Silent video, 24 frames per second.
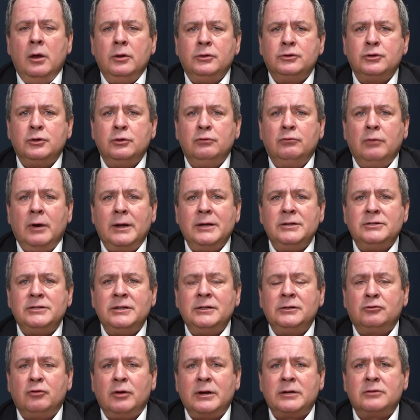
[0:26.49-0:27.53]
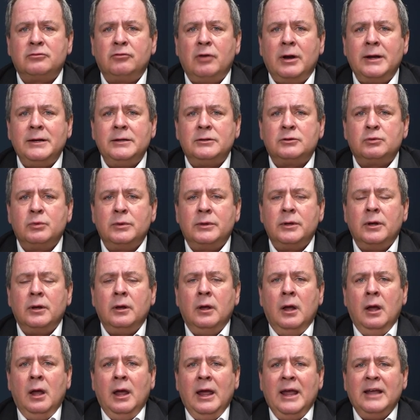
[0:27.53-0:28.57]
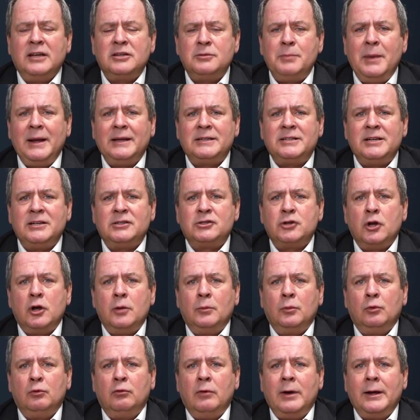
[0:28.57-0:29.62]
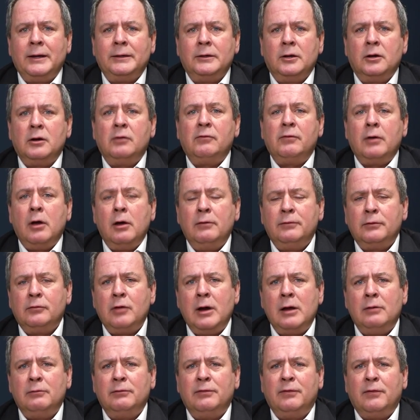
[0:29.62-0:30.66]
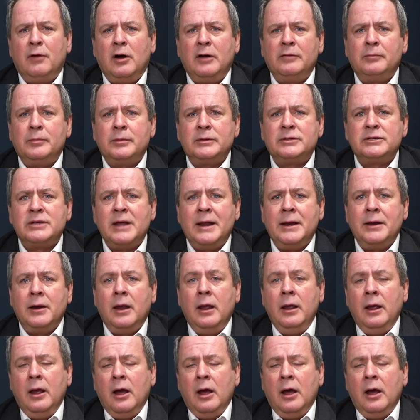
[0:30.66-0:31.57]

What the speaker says: to raise interest rates with an expected terminal rate of around 5%